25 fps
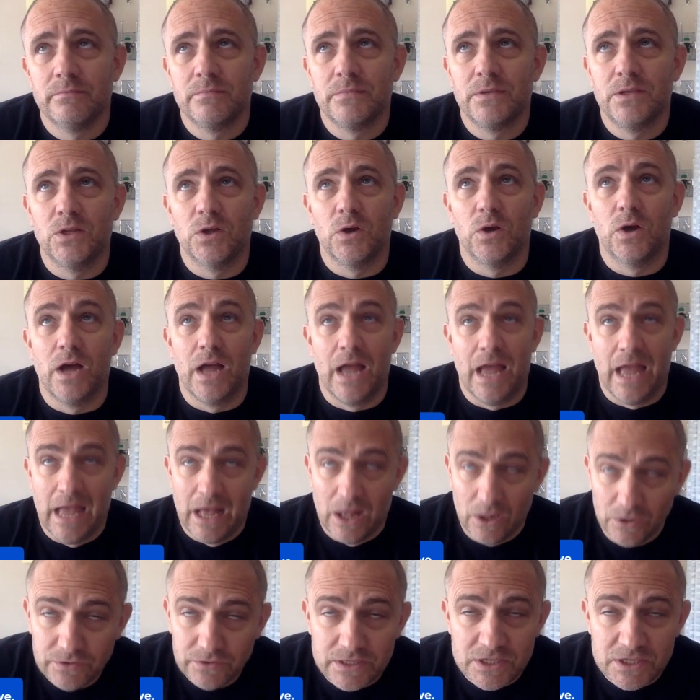you know, a
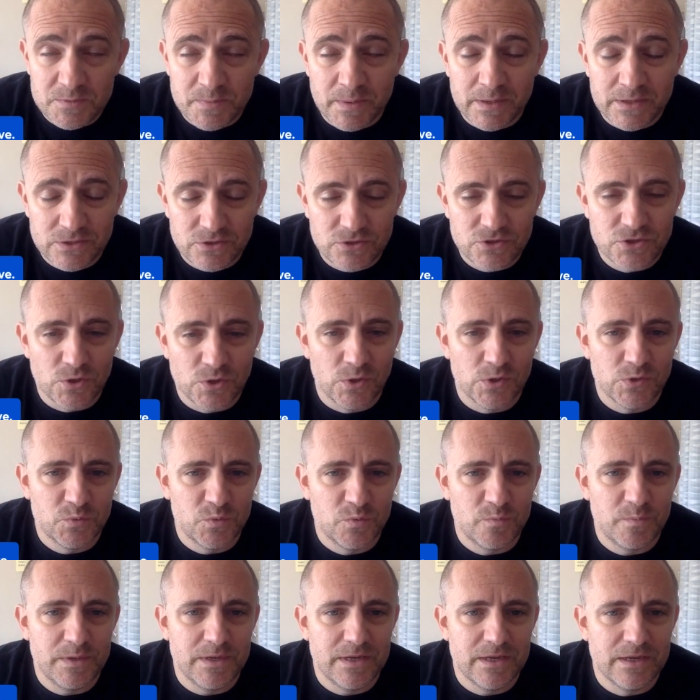healthy Spencer Jones
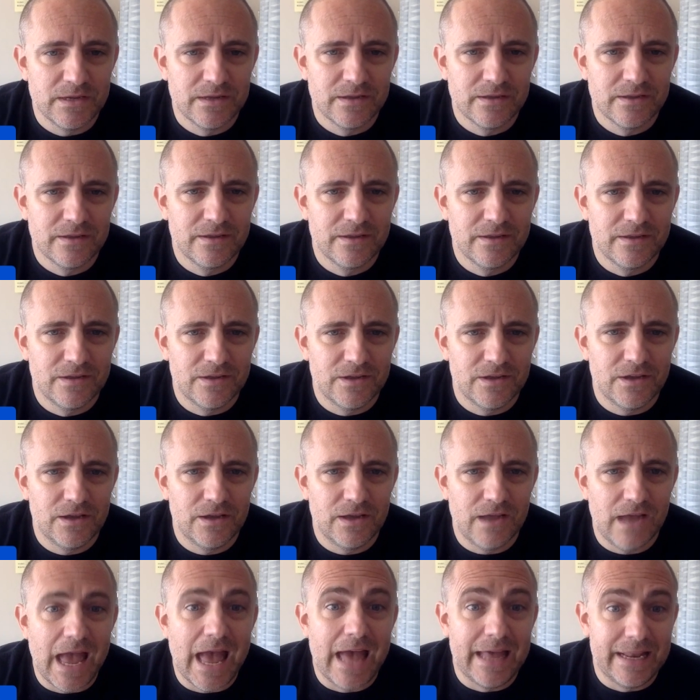would be,
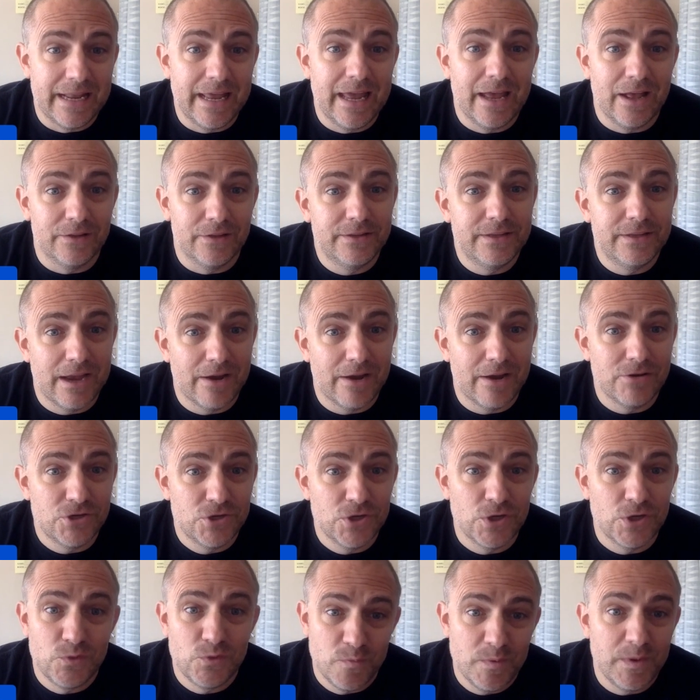and a healthy Aaron
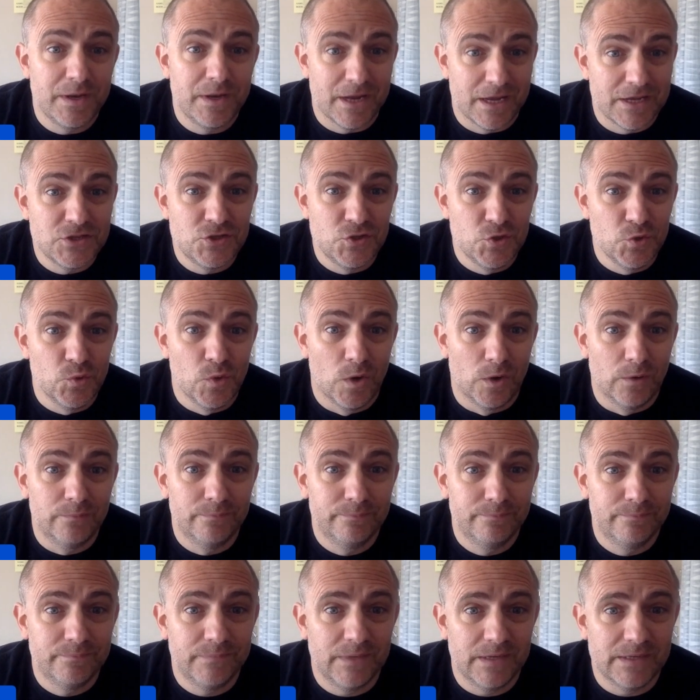Judge would be a nice duo.
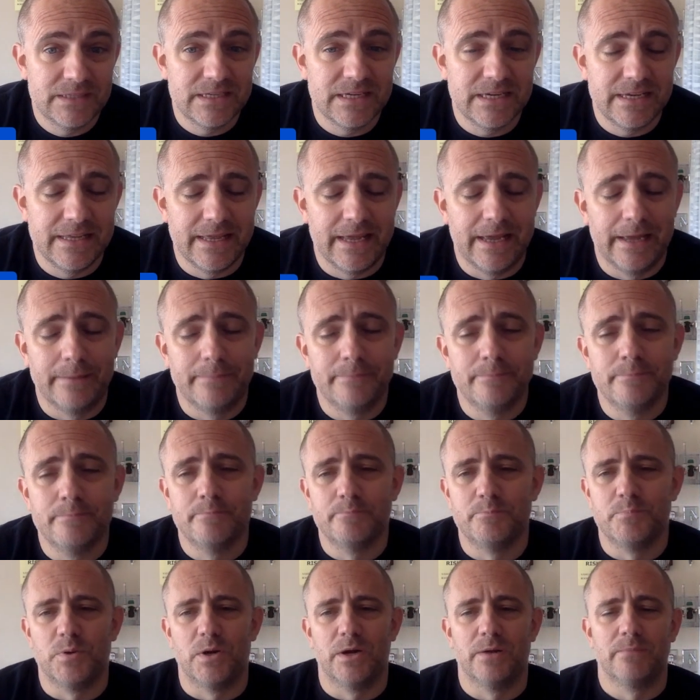I'll tell you that.
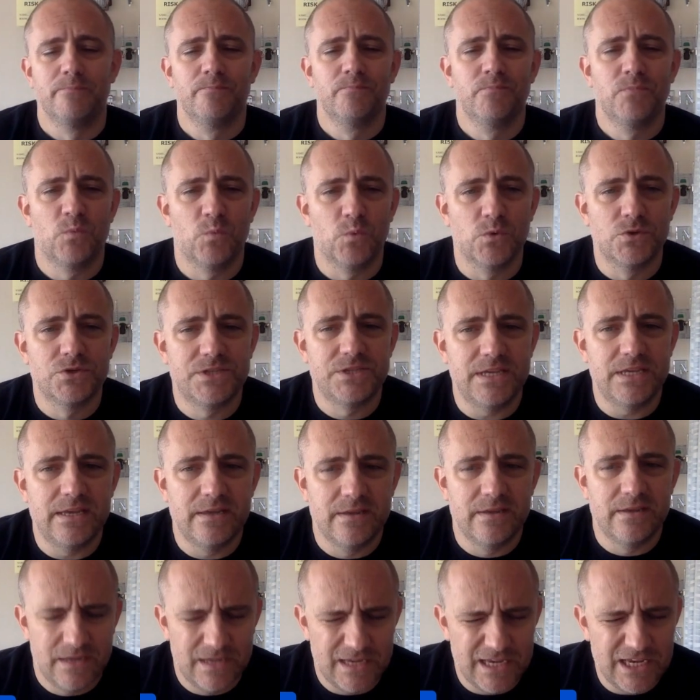But we'll see.
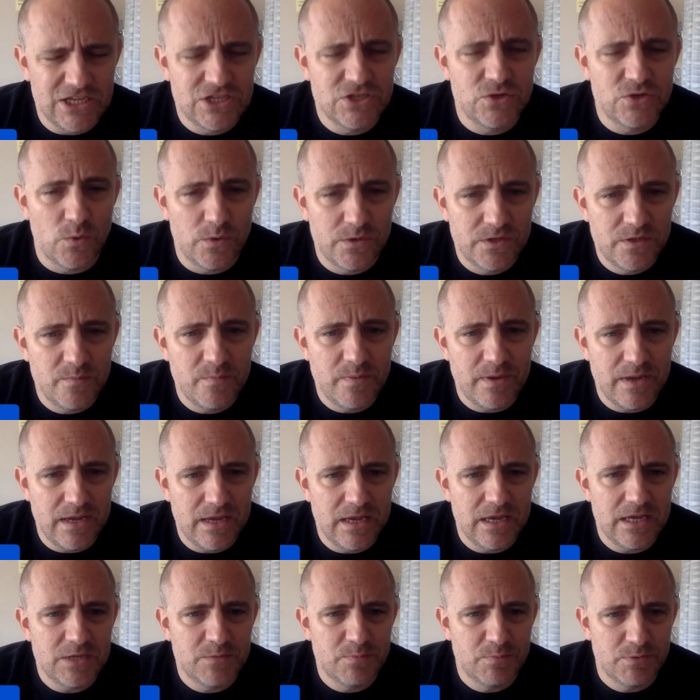He's going to
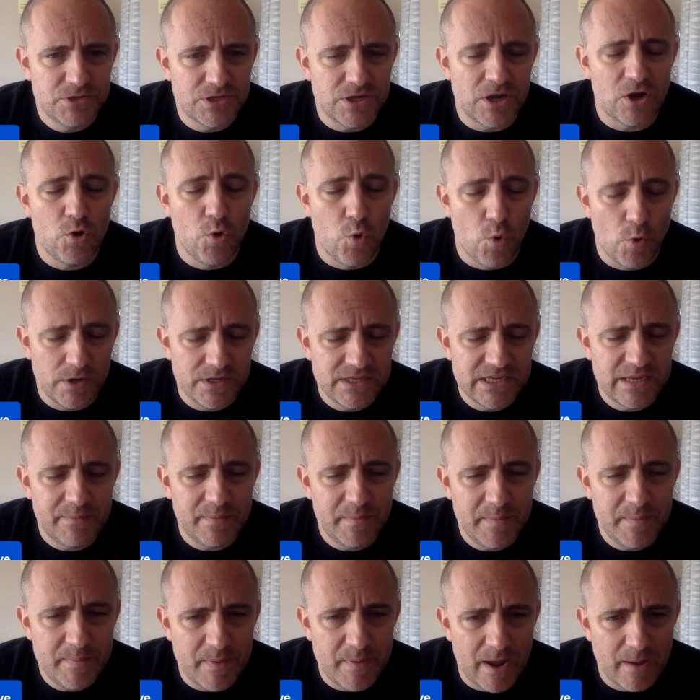be, according to
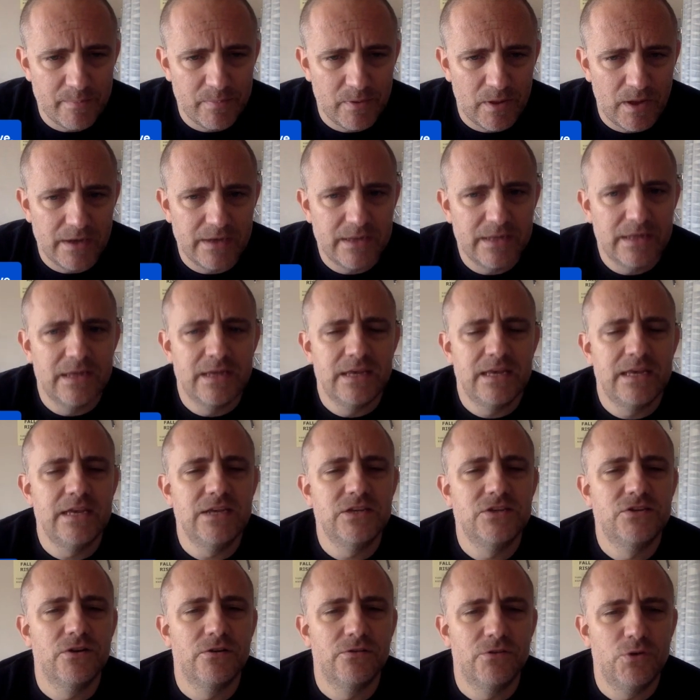MLB Pipeline,
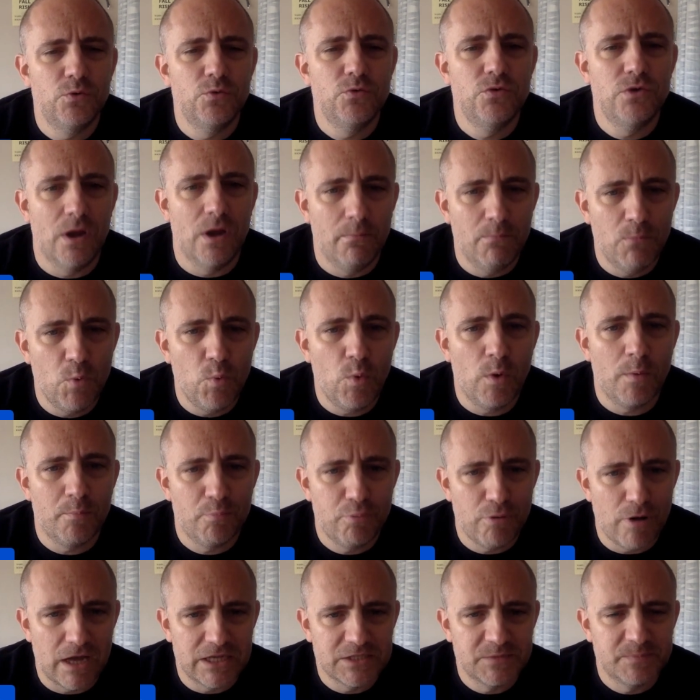he's their new #1
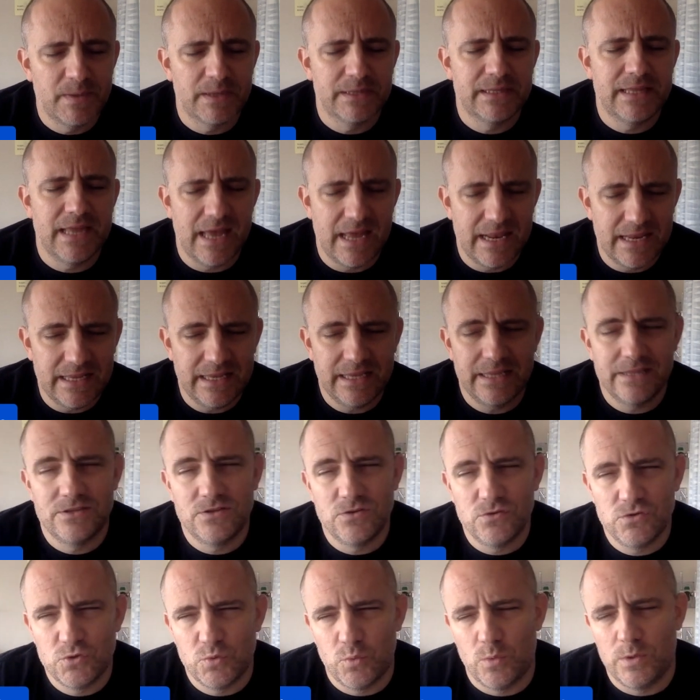prospect heading
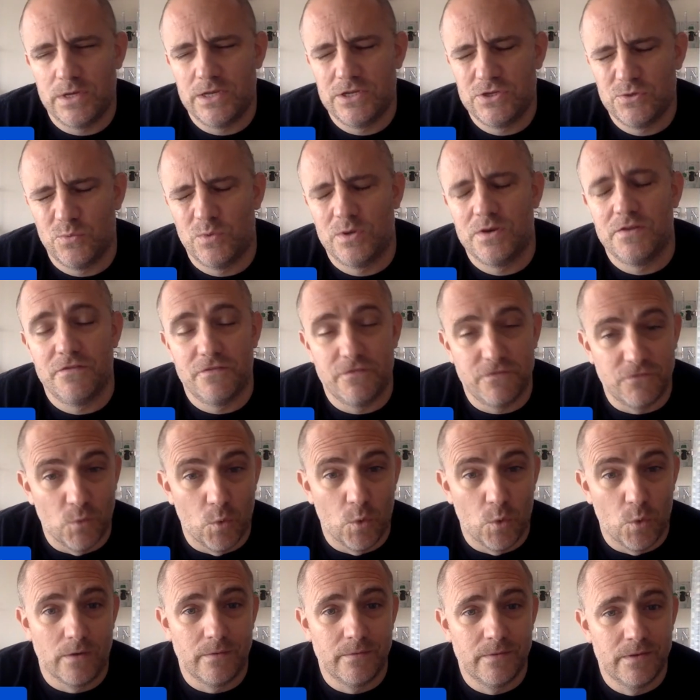into
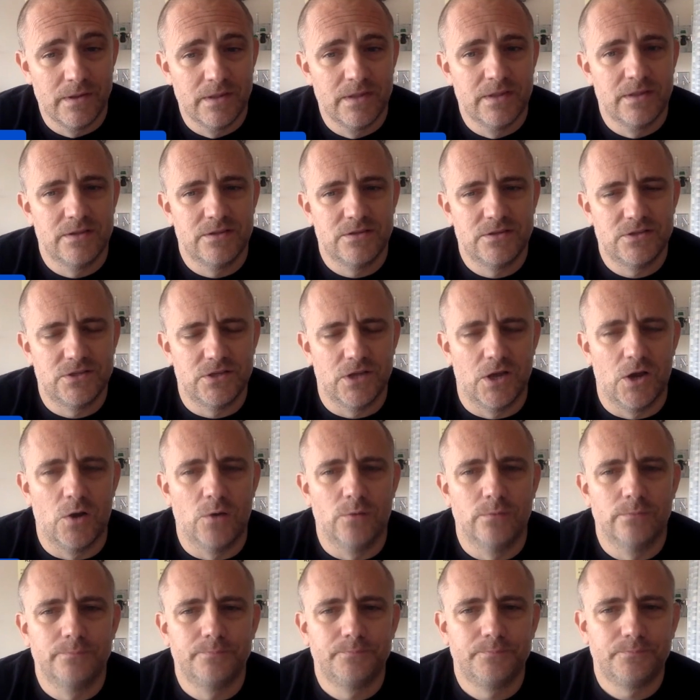2024. So